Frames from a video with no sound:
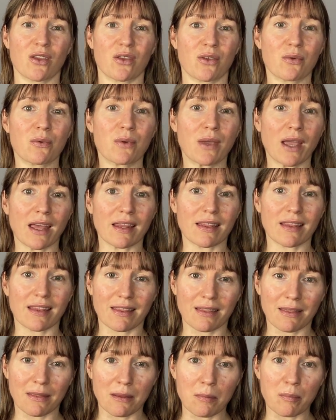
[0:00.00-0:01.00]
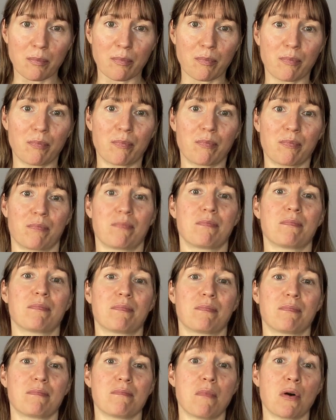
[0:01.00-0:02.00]
you get the
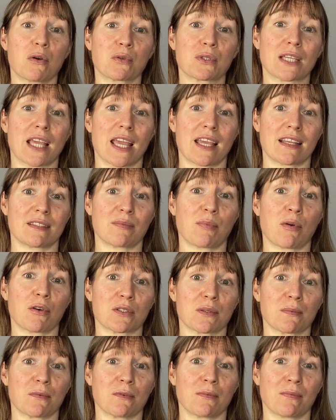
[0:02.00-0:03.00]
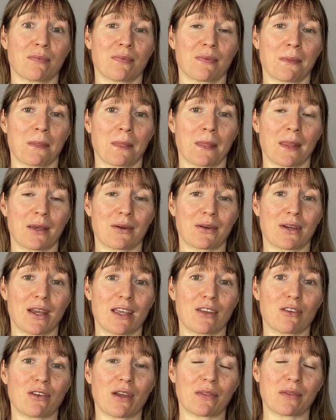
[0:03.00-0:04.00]
most gains possible,
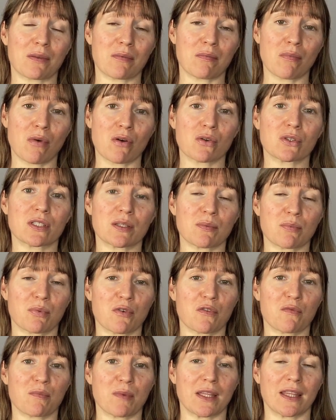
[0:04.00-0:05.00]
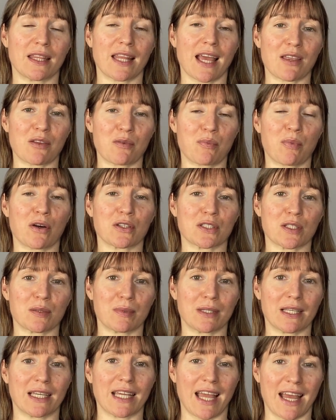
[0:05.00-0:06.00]
okay? You get the most improvement that you
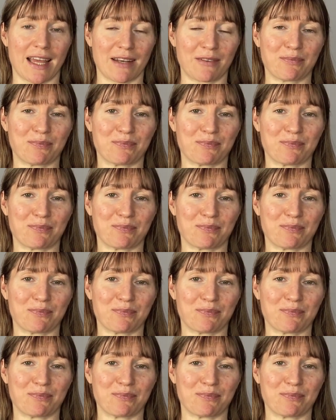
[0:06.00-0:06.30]
possibly can.